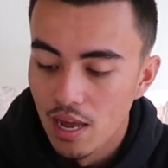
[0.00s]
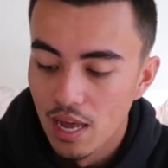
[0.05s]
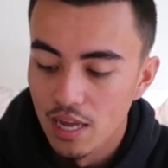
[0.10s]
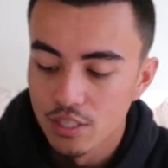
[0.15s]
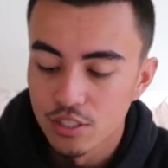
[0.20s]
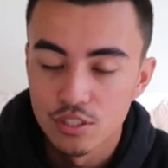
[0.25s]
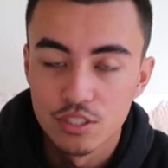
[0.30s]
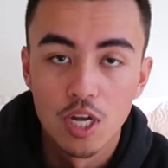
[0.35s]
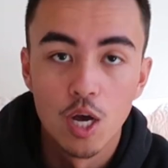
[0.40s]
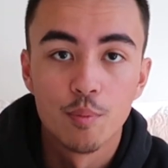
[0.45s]

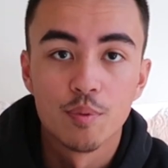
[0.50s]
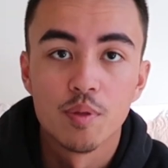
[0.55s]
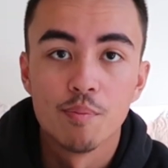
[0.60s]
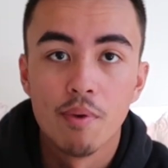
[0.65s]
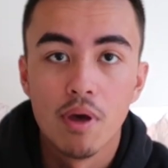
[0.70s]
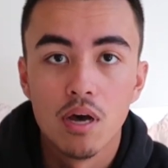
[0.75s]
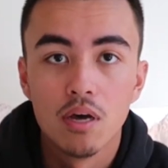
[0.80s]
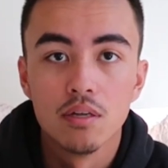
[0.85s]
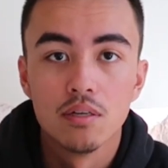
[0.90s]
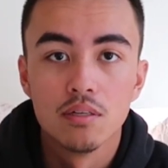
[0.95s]
and just help them
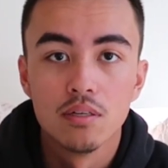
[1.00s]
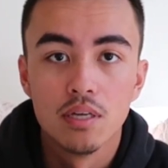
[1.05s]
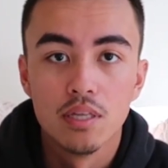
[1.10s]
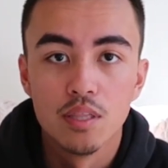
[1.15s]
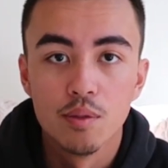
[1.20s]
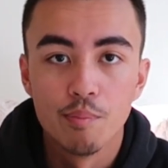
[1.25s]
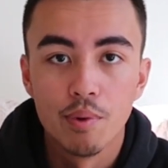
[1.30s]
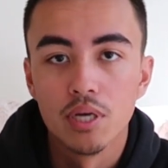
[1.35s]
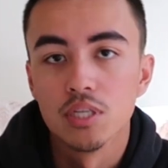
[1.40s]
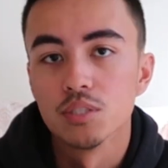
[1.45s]
out
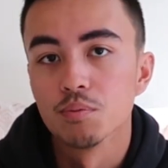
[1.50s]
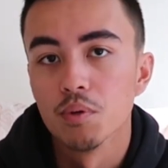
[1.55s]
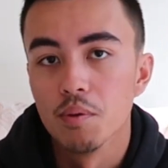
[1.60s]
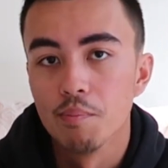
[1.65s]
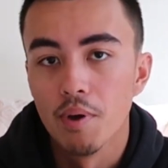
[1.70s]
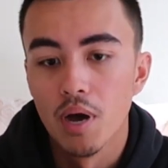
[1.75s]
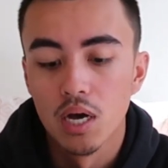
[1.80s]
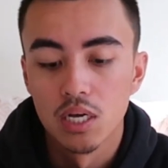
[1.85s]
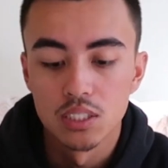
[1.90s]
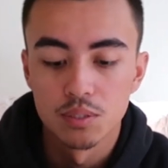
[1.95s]
in the best way
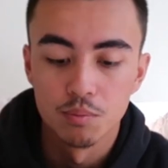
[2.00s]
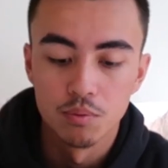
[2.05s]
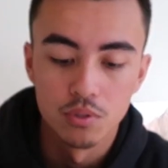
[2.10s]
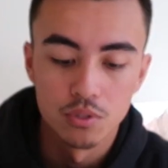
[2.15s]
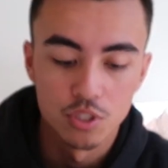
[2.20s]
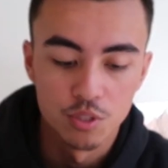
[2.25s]
possible.